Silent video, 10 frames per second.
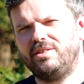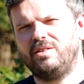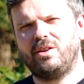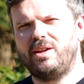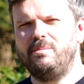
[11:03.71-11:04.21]

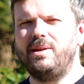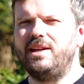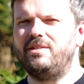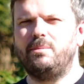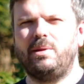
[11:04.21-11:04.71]
It's not
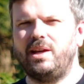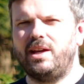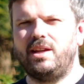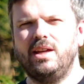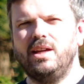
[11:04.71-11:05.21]
amazing
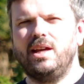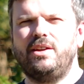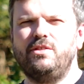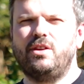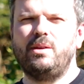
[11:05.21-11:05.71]
playing, and
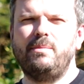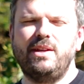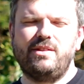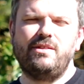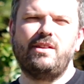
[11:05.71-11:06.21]
it's not
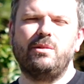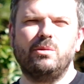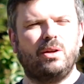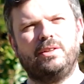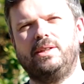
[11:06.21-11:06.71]
amazing
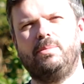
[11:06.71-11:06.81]
sound quality,